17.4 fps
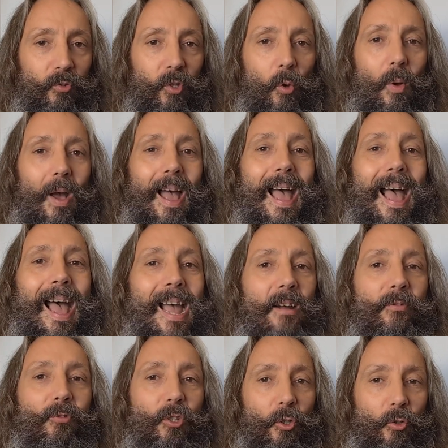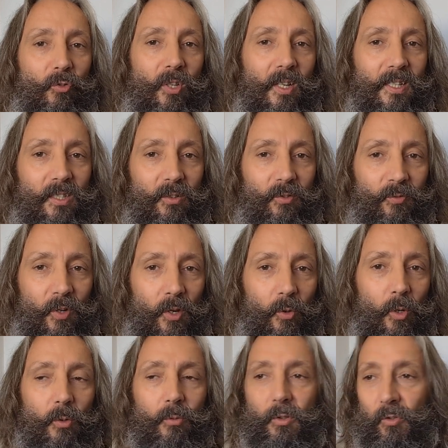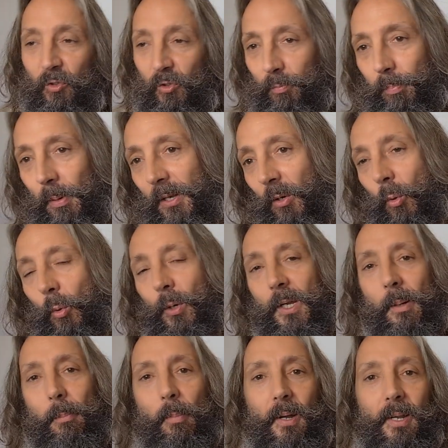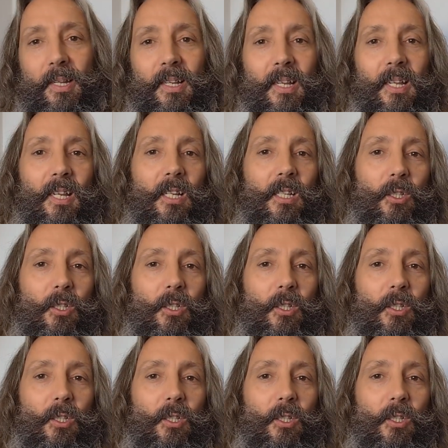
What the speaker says: So after you've taken your photo and you spent all your money,